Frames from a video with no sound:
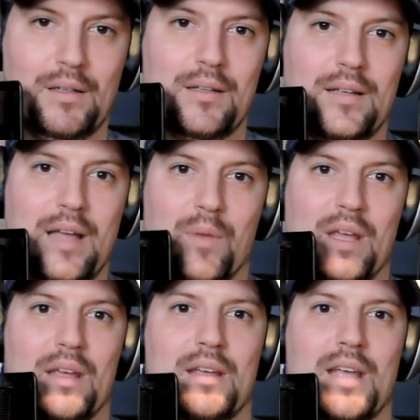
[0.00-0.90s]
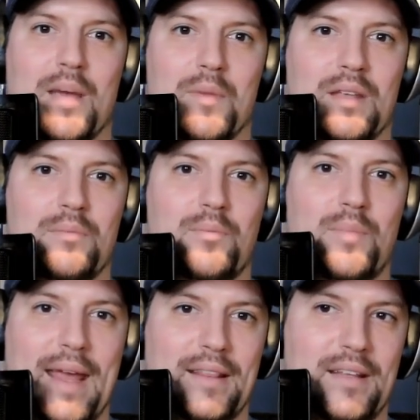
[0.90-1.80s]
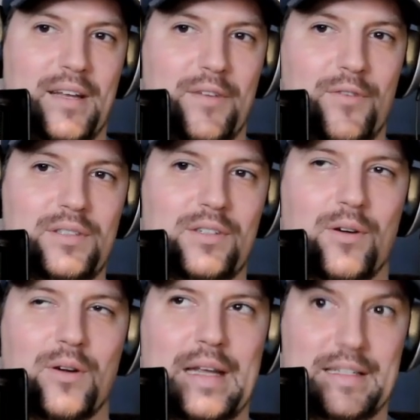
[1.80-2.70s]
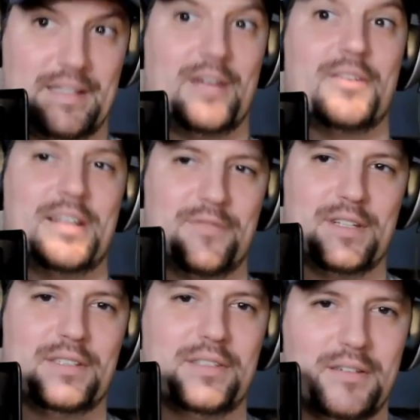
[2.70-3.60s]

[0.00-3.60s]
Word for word: Can we can we paint the difference, or is there a difference?